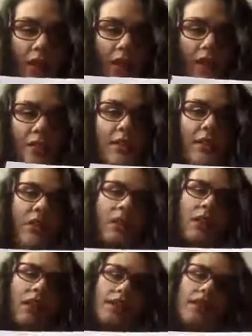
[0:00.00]
is
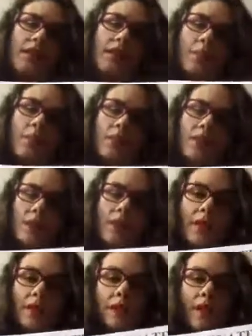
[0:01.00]
a letter that is
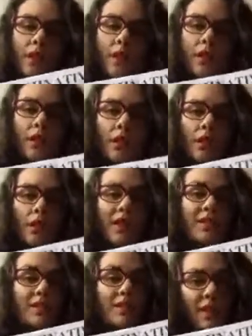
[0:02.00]
specifically
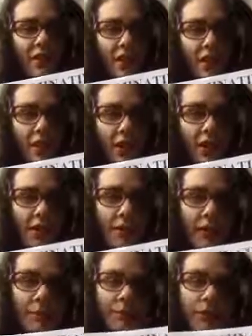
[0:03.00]
like Slavic
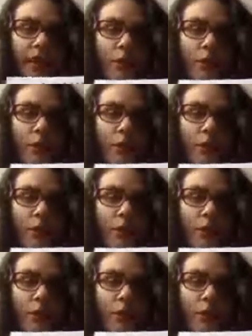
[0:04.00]
letter.